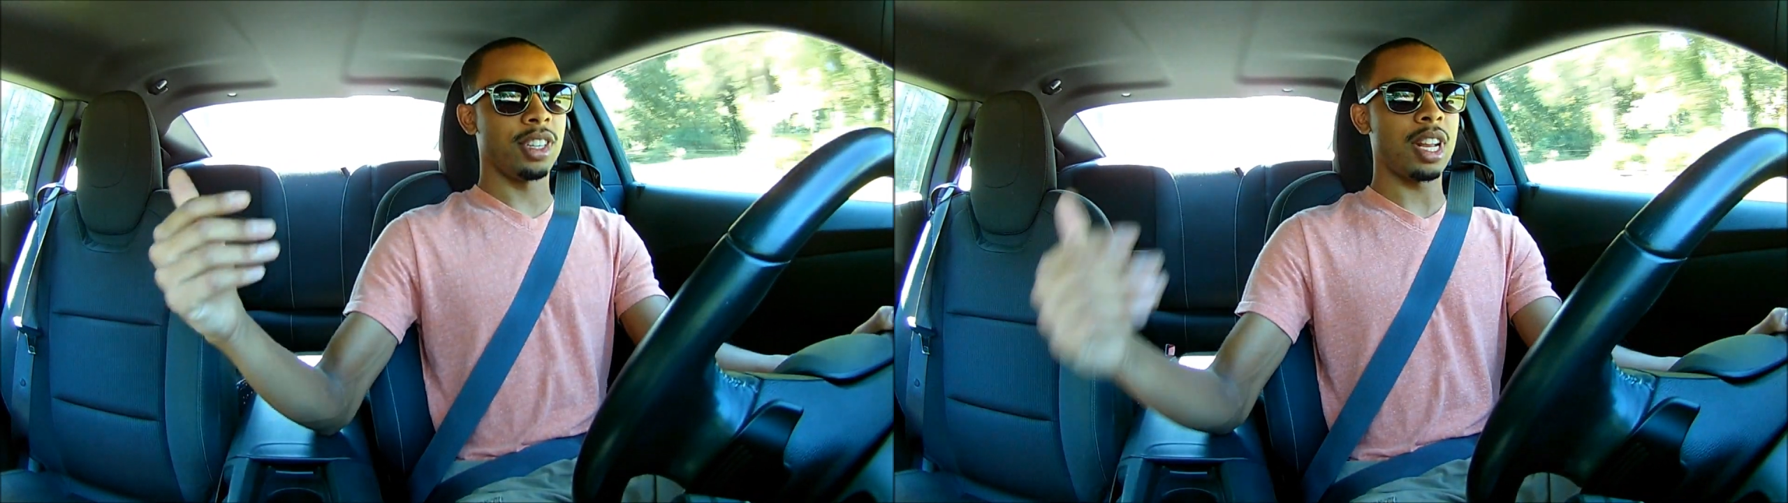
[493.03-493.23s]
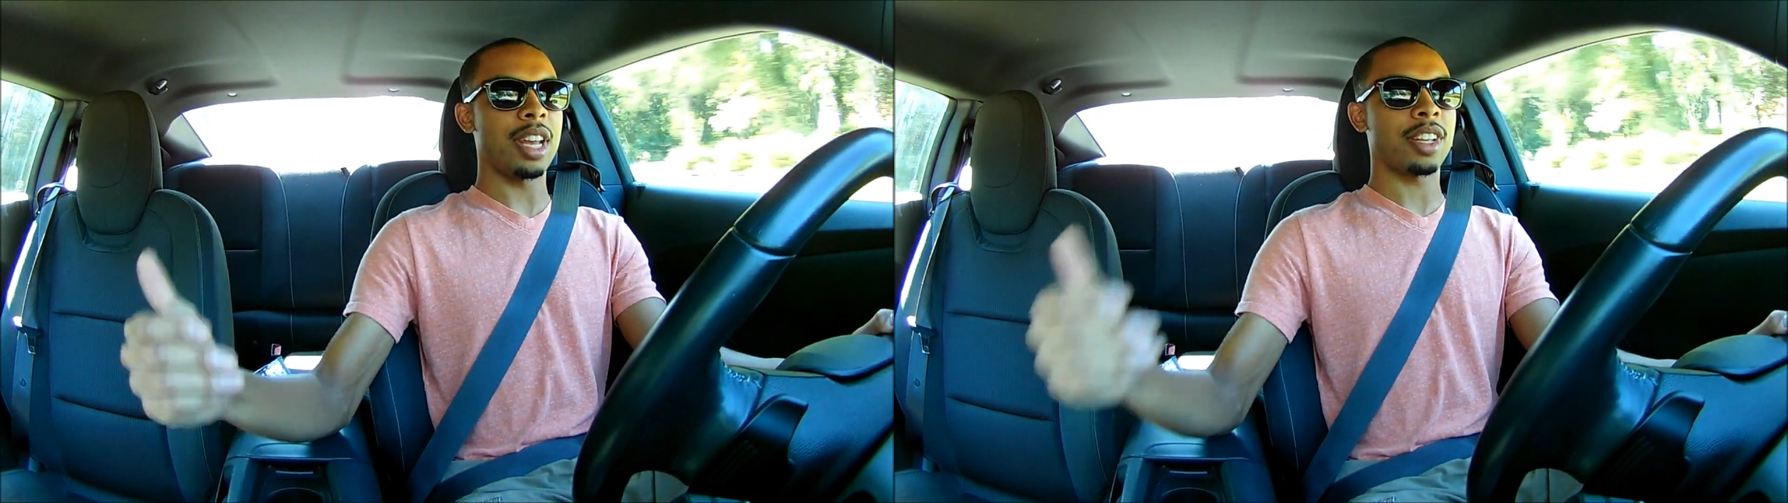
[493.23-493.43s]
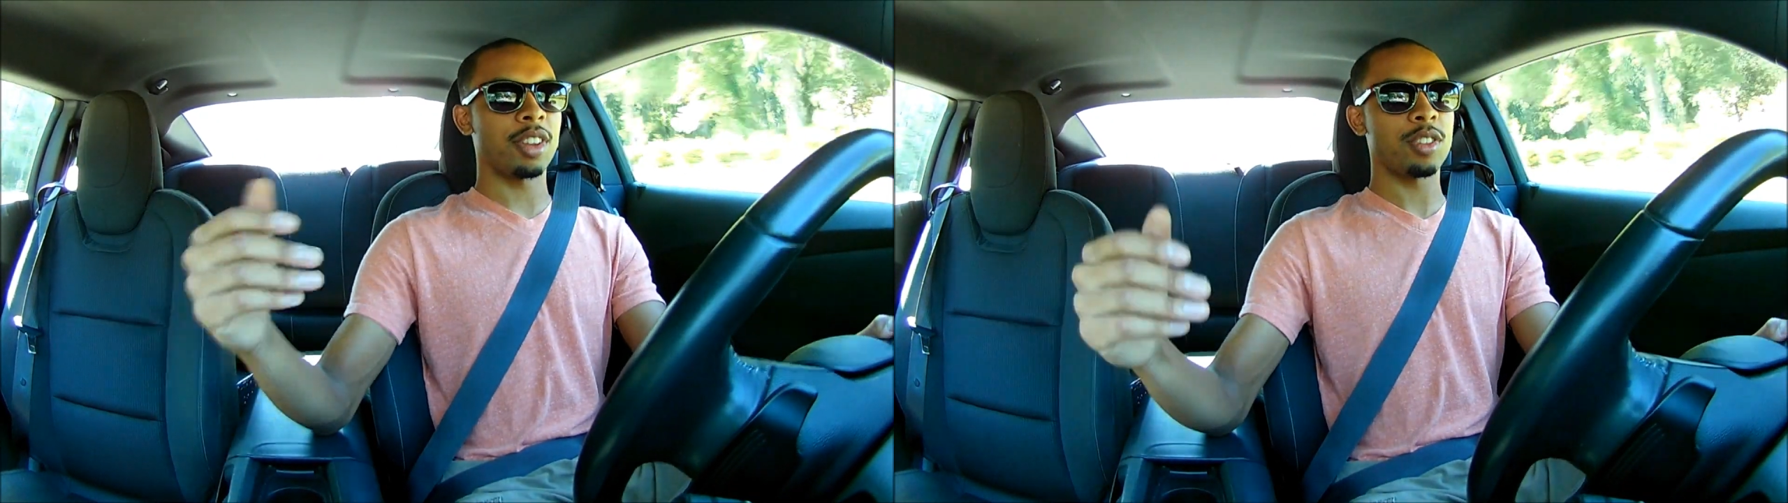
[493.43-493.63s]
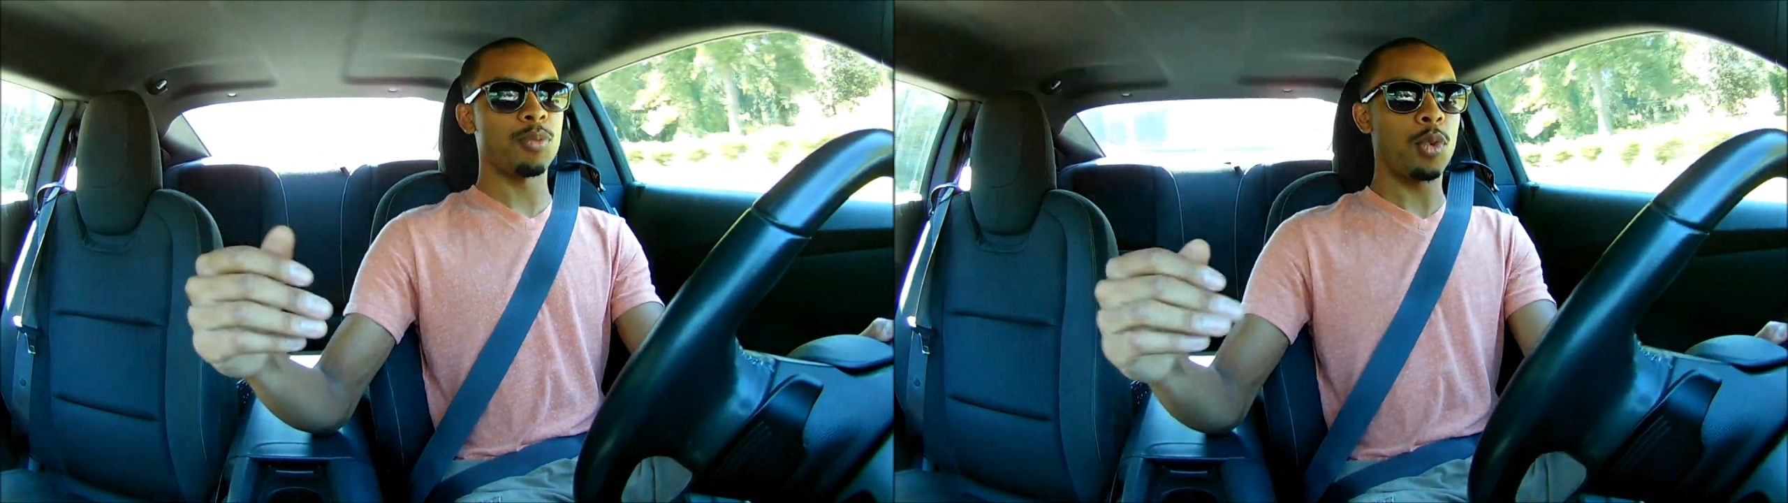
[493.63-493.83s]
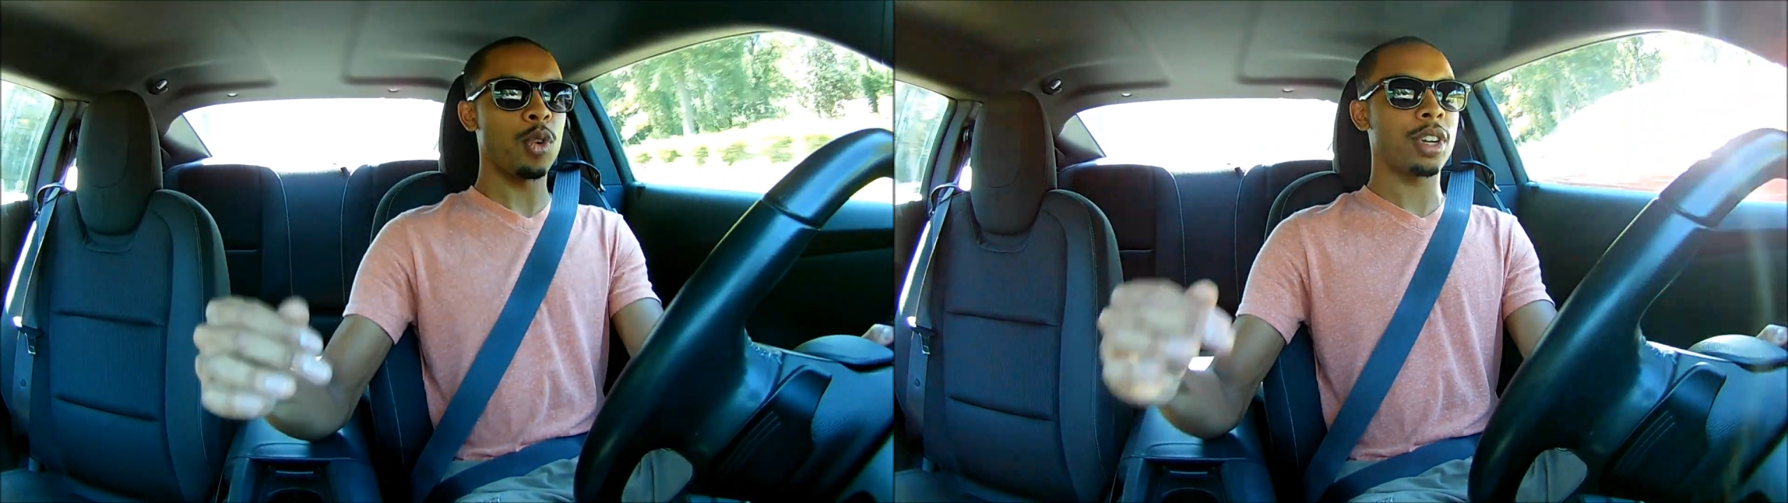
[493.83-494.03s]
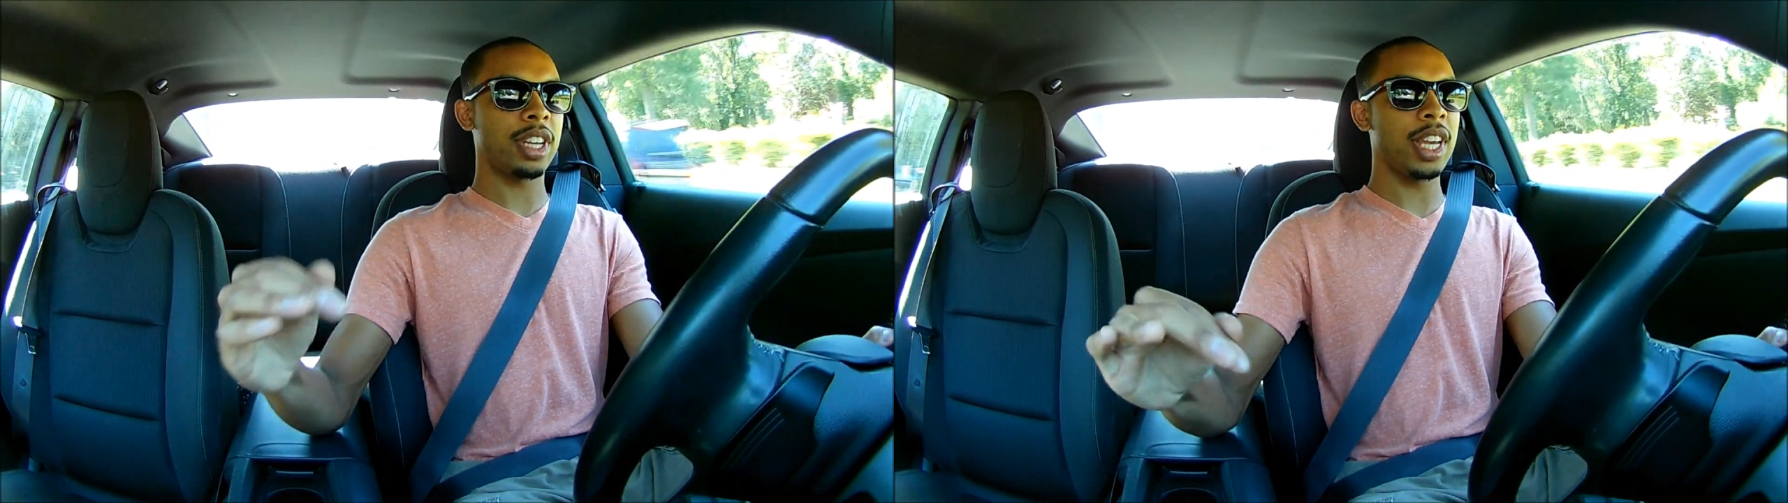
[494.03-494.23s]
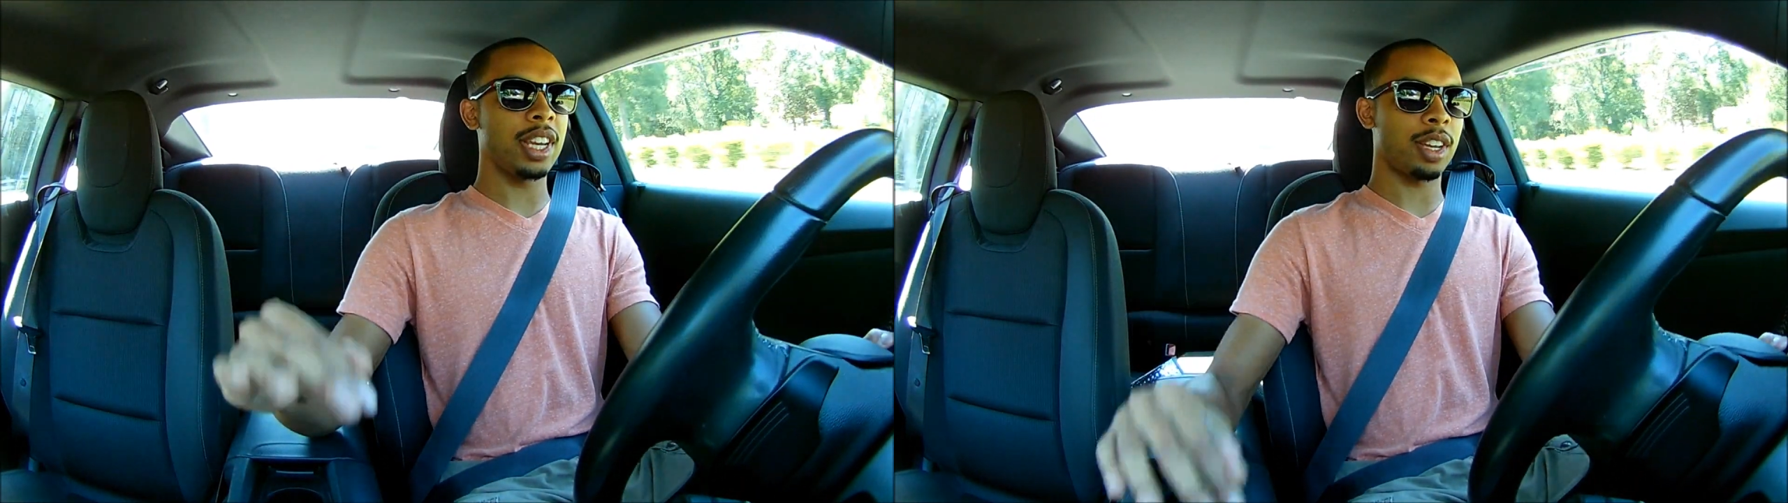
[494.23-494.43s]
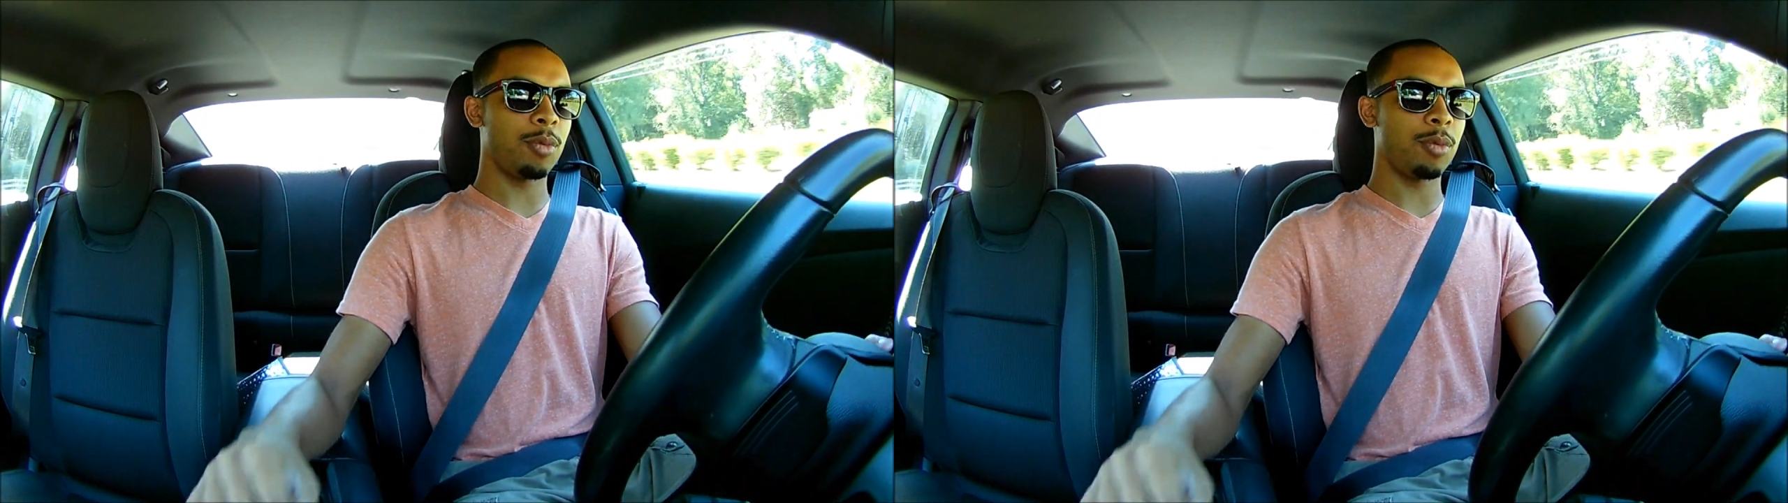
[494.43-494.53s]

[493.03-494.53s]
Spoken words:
like there's more kick